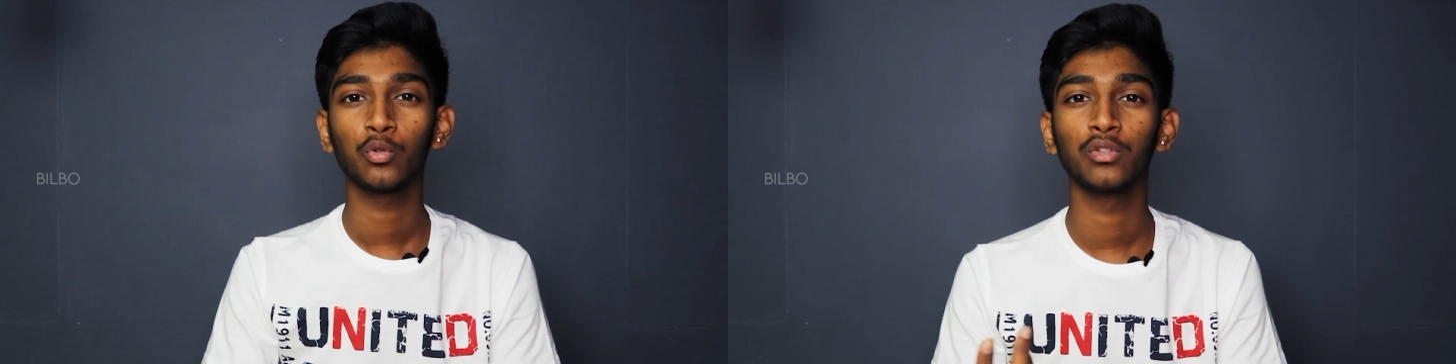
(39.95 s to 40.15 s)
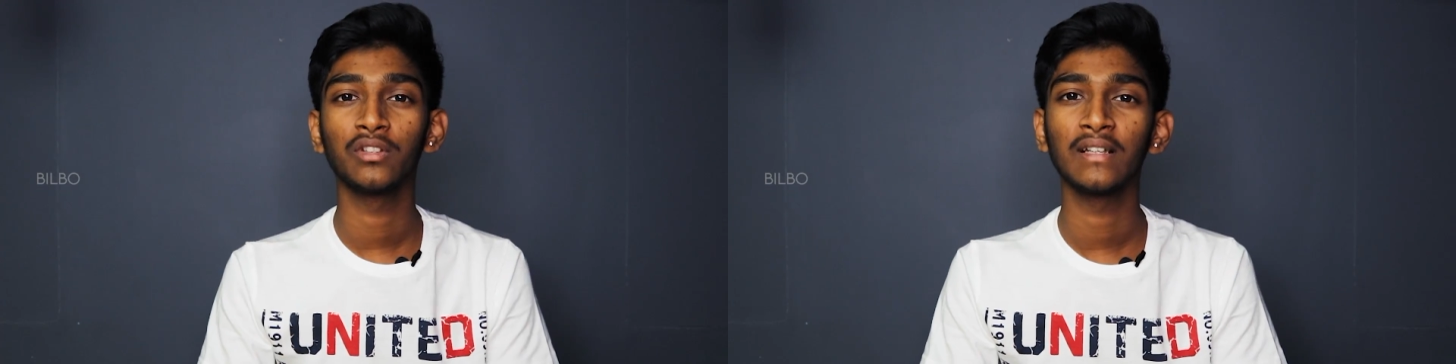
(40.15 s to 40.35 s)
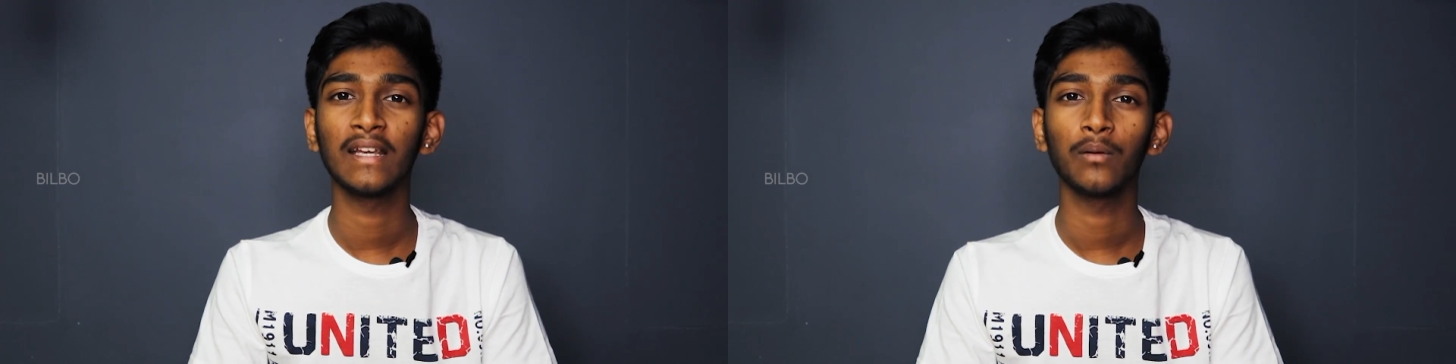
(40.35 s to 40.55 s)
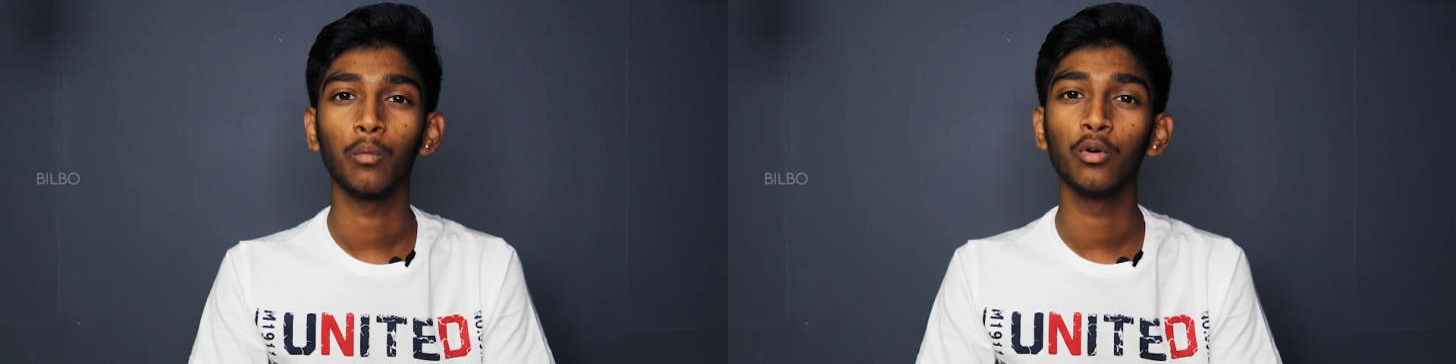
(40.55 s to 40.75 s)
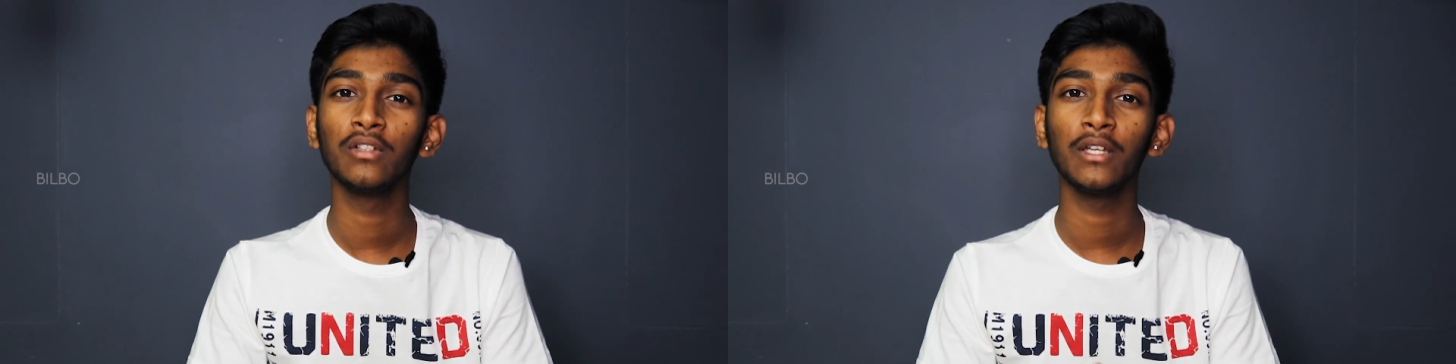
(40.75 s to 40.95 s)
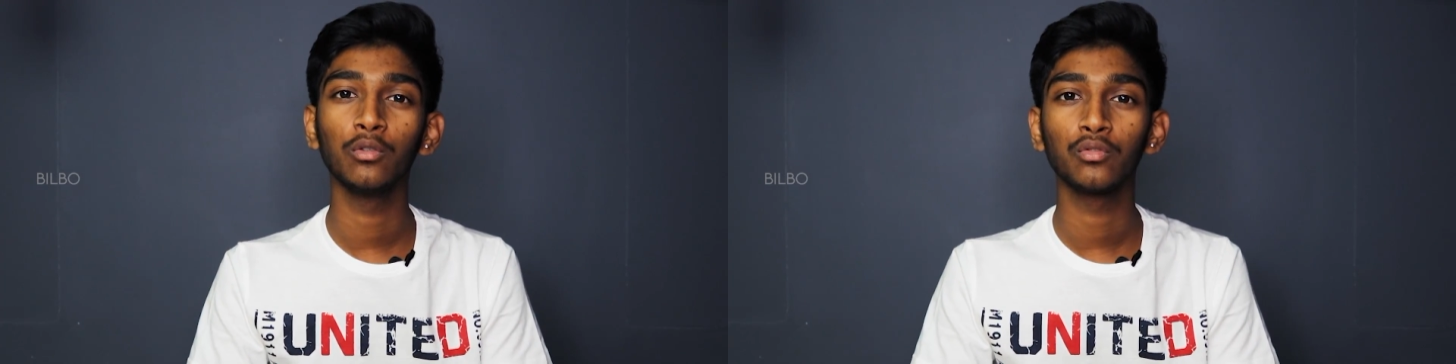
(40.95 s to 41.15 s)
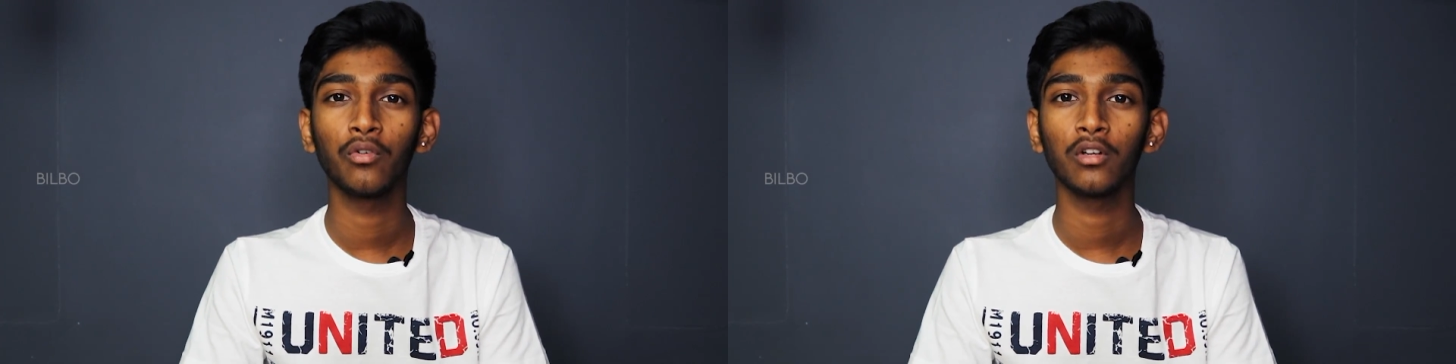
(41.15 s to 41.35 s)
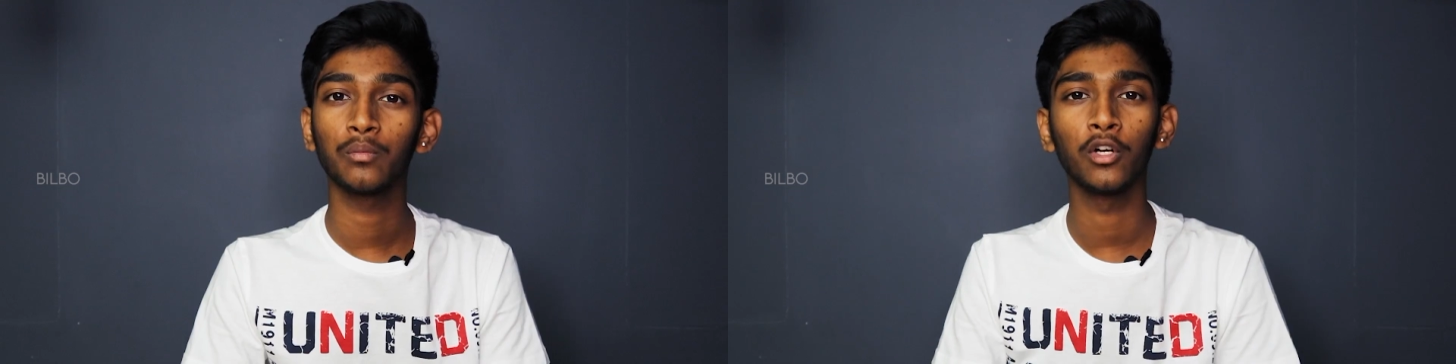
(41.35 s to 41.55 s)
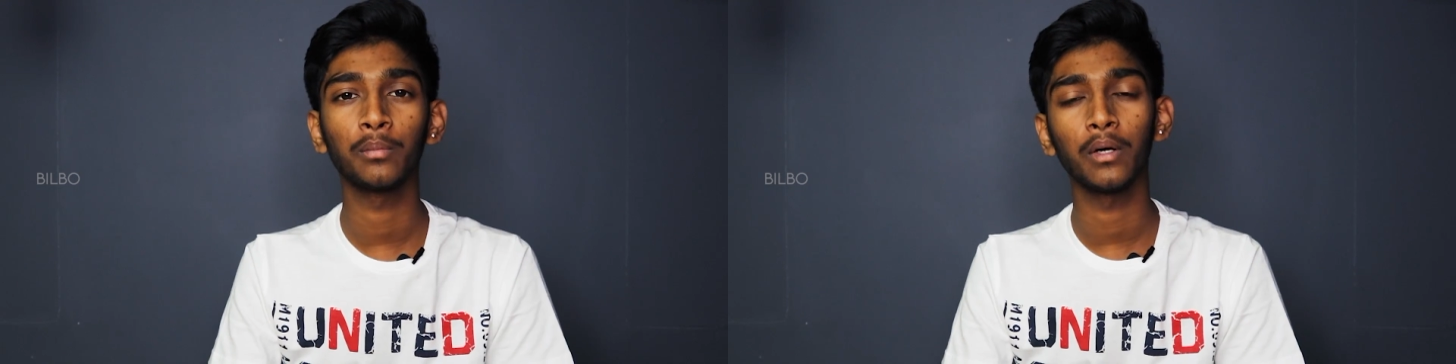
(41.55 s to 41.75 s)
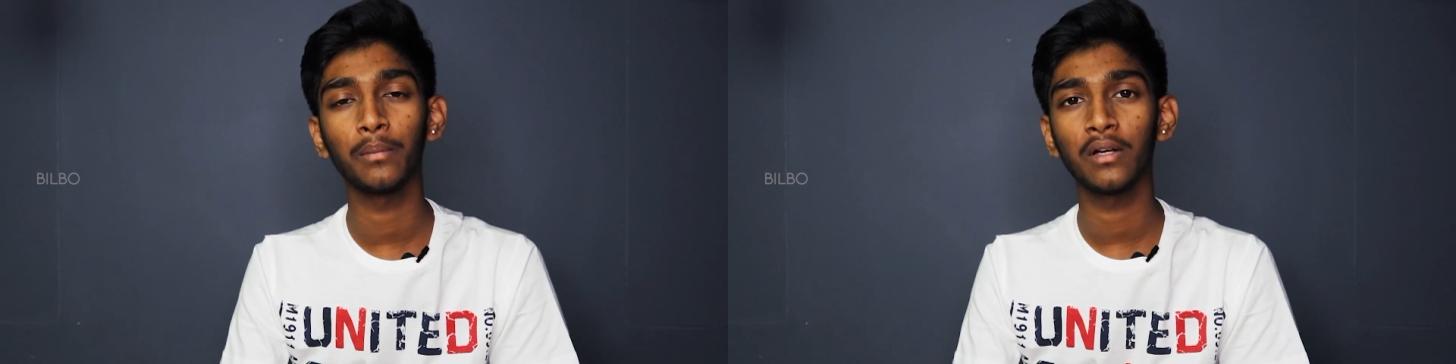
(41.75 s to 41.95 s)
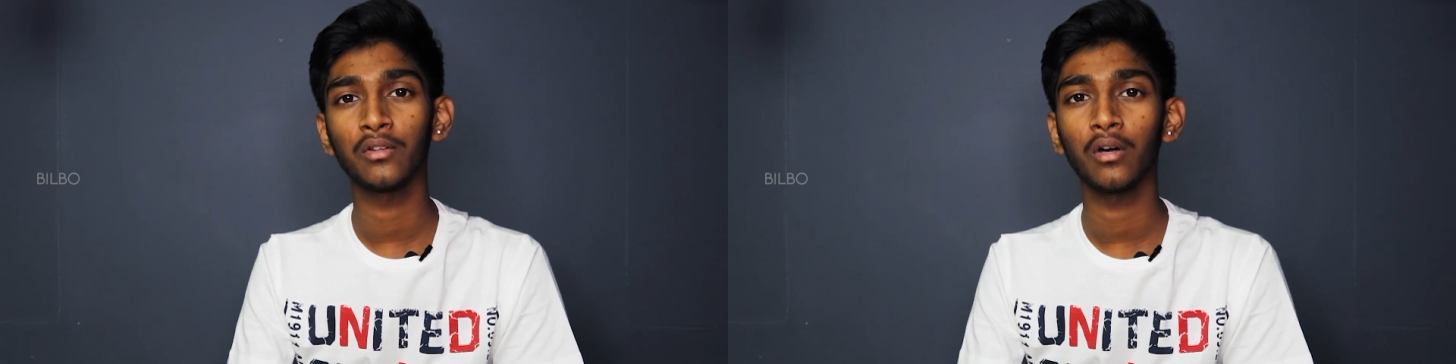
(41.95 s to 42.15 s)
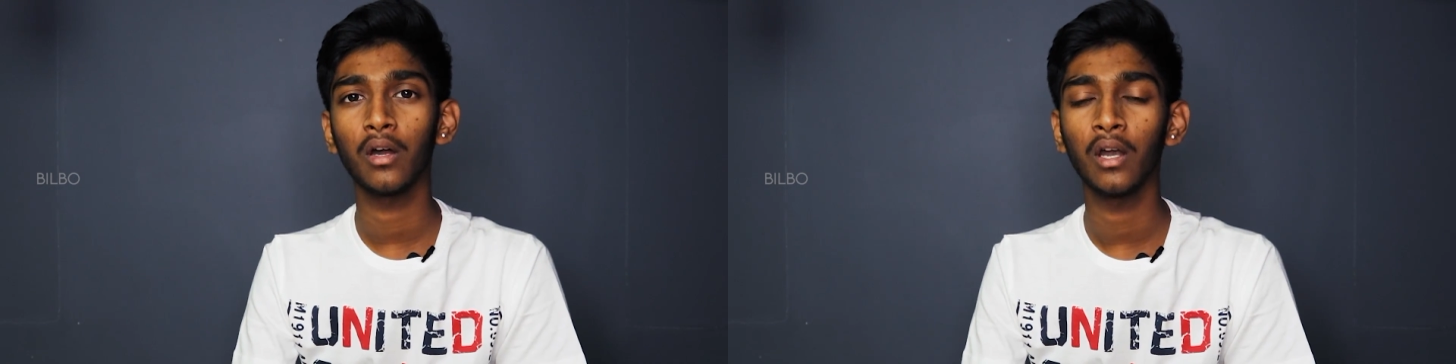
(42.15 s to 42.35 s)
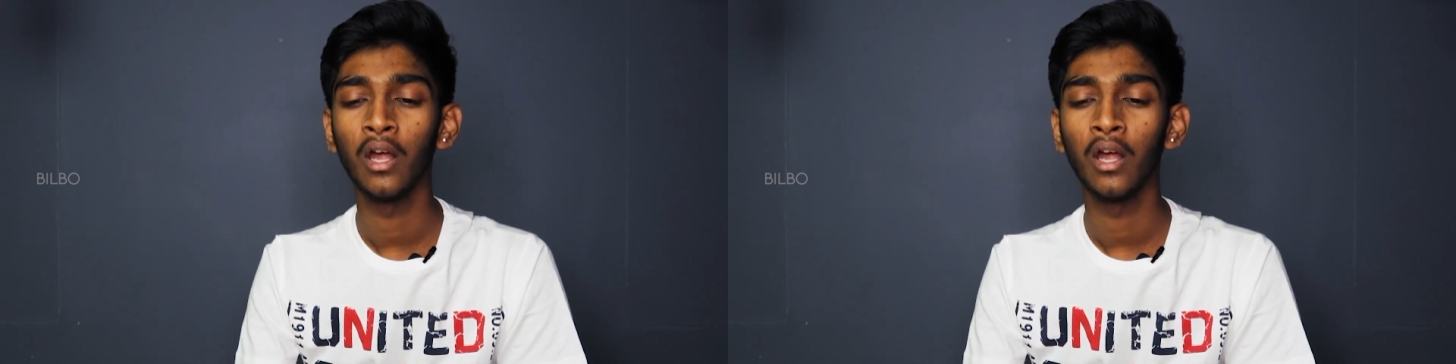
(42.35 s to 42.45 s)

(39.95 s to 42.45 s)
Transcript: So this is like mostly used for sports purpose or